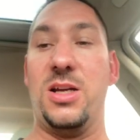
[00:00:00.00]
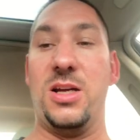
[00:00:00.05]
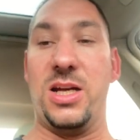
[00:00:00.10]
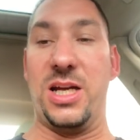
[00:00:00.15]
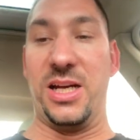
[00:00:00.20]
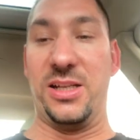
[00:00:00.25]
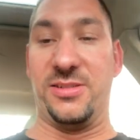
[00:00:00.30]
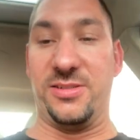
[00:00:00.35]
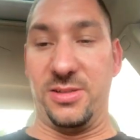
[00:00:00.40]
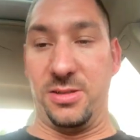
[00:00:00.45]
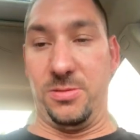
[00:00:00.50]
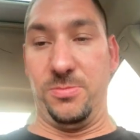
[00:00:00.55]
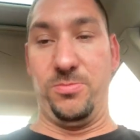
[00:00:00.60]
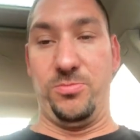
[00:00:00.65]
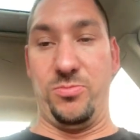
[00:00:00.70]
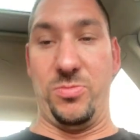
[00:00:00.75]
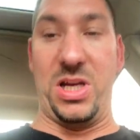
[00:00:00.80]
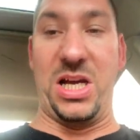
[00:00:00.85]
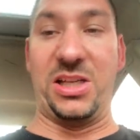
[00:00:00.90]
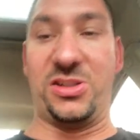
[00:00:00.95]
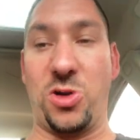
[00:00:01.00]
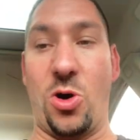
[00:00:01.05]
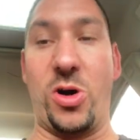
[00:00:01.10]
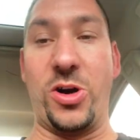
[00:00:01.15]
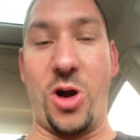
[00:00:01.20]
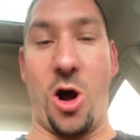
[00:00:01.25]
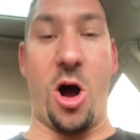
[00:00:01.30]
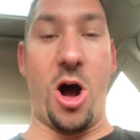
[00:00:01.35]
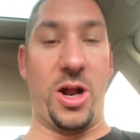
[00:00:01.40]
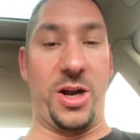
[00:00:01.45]
It's it's on
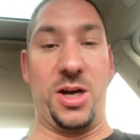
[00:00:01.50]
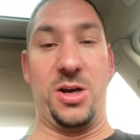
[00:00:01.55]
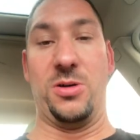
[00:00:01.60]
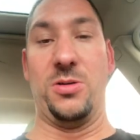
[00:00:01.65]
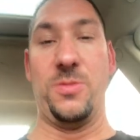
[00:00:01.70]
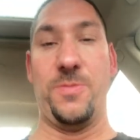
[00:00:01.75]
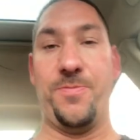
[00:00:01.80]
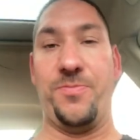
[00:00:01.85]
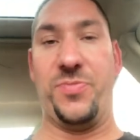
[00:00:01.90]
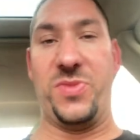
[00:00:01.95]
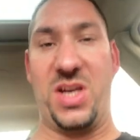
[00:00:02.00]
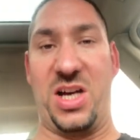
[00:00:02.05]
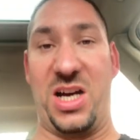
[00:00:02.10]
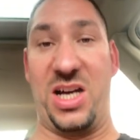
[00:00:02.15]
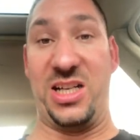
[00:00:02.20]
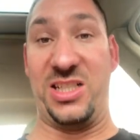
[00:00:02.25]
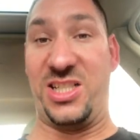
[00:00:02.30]
auto. Uh,